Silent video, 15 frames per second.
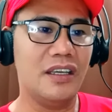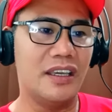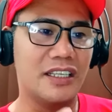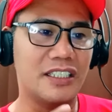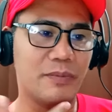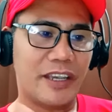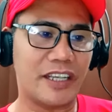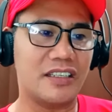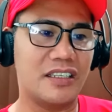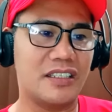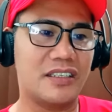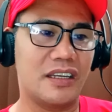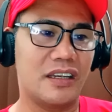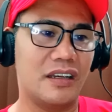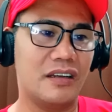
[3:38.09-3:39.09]
expected
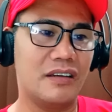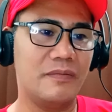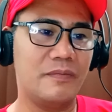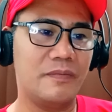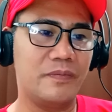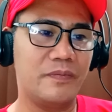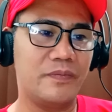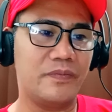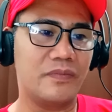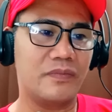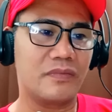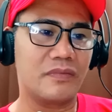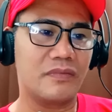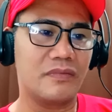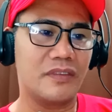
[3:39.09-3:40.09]
to
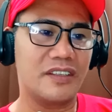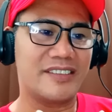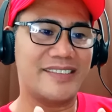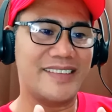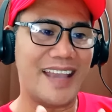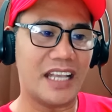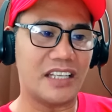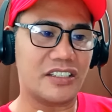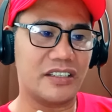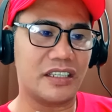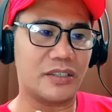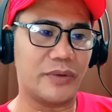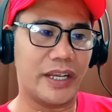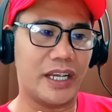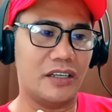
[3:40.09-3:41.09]
snatch the
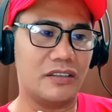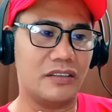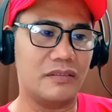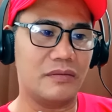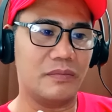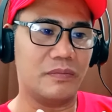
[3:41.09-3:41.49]
crown.